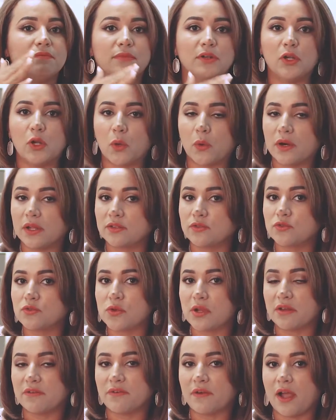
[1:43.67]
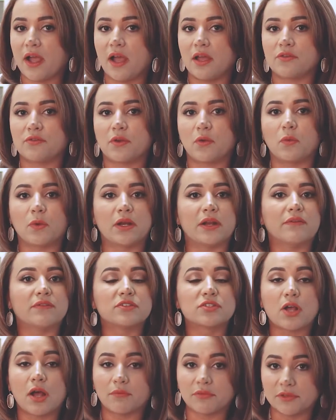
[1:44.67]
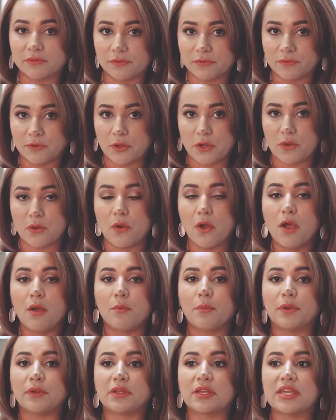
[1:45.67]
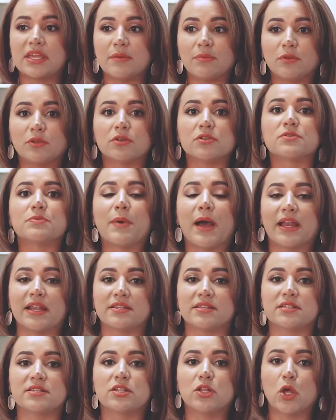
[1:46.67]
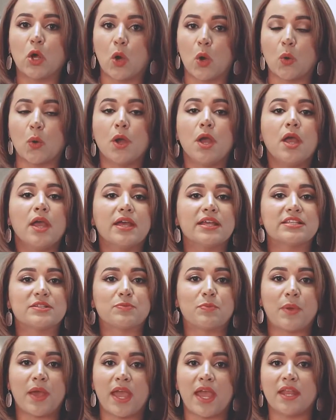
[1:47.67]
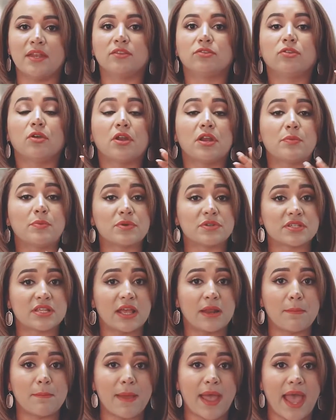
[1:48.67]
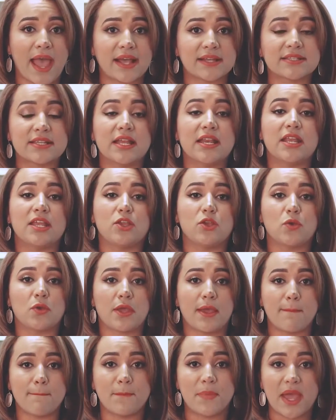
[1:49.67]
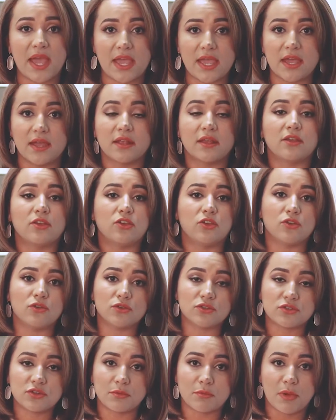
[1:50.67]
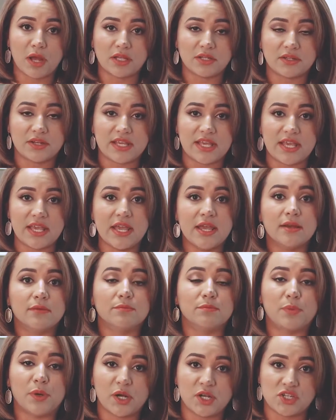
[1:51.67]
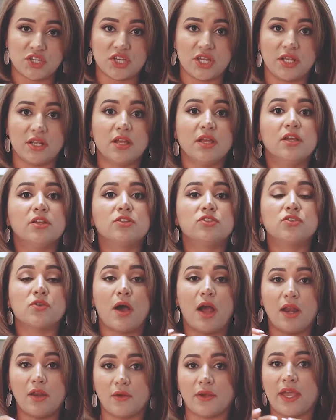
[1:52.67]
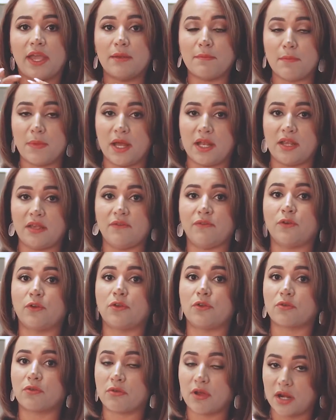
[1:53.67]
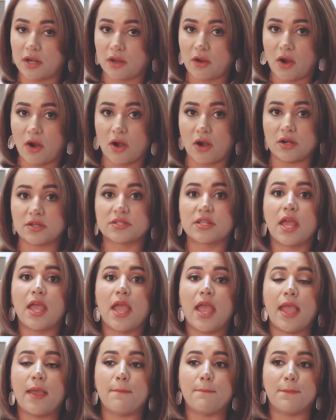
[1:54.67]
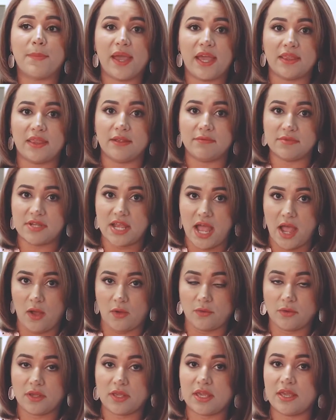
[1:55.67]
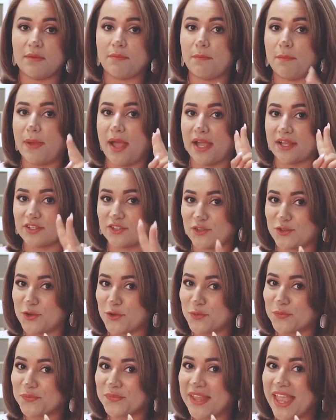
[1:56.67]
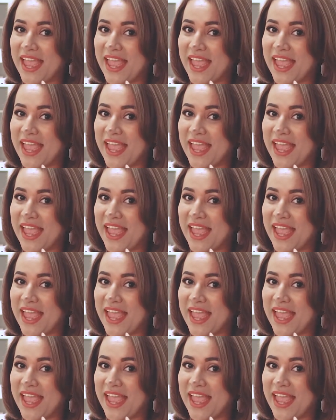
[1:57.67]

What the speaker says: lower it to $2,500, whatever's comfortable for you. But keep those balances low, spend 30% max, and then you can pay. Use your monthly budget to allocate money for your credit cards and pay them down. Keep max 2.